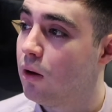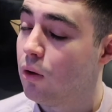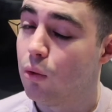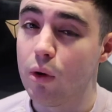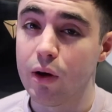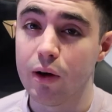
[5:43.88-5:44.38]

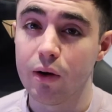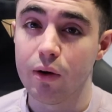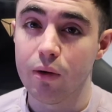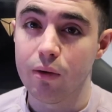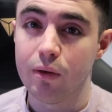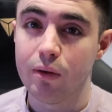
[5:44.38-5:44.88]
when I
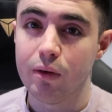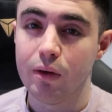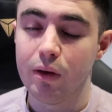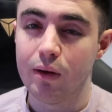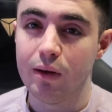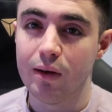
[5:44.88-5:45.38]
got
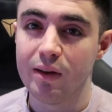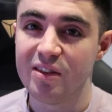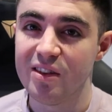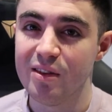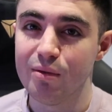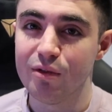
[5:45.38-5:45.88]

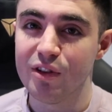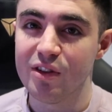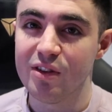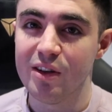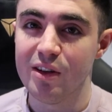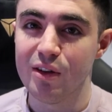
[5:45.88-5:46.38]
listening
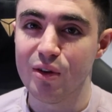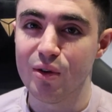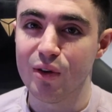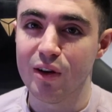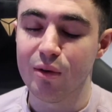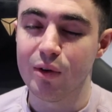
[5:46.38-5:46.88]
fatigue
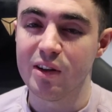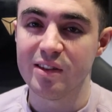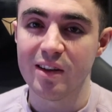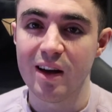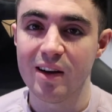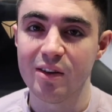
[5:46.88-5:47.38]
on it when I was
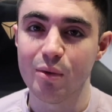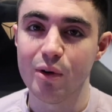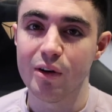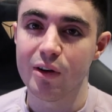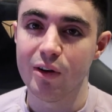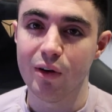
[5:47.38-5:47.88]
last
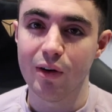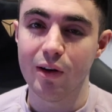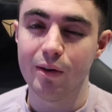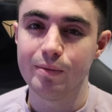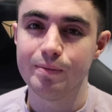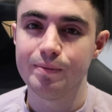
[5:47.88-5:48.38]
working on it.
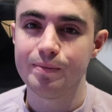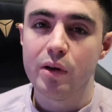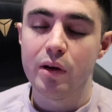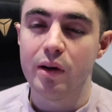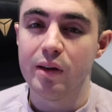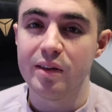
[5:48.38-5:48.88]

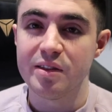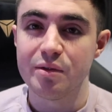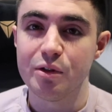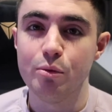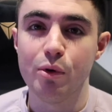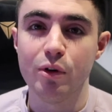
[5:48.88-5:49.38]
And there's a
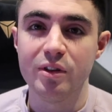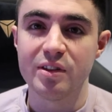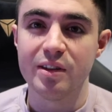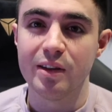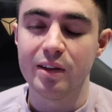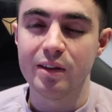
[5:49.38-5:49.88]
few points
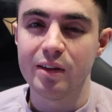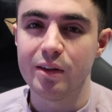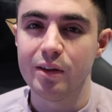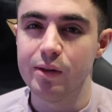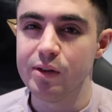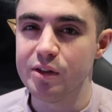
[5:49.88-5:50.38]
in it that
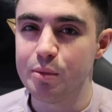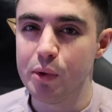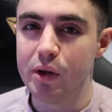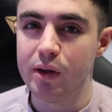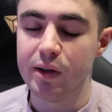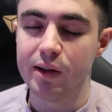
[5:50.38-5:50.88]
could just
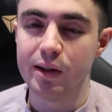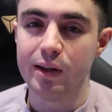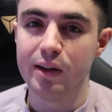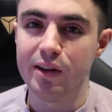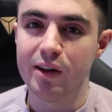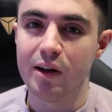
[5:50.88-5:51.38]
be
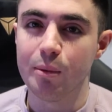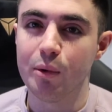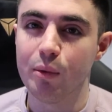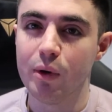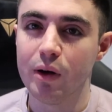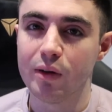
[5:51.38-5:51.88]
cleaned up
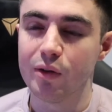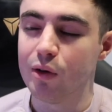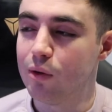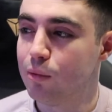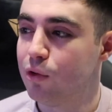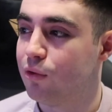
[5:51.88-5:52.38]
and worked
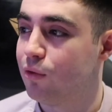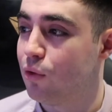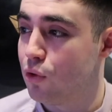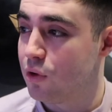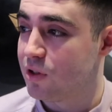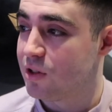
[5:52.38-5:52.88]
on
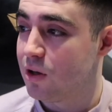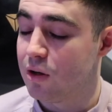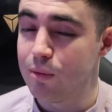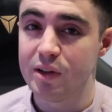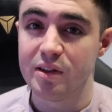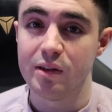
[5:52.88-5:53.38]
before I
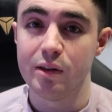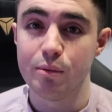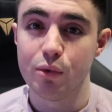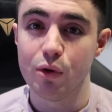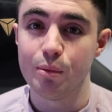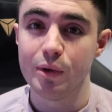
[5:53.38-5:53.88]
start mixing
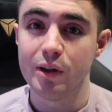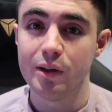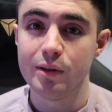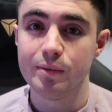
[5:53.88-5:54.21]
it properly.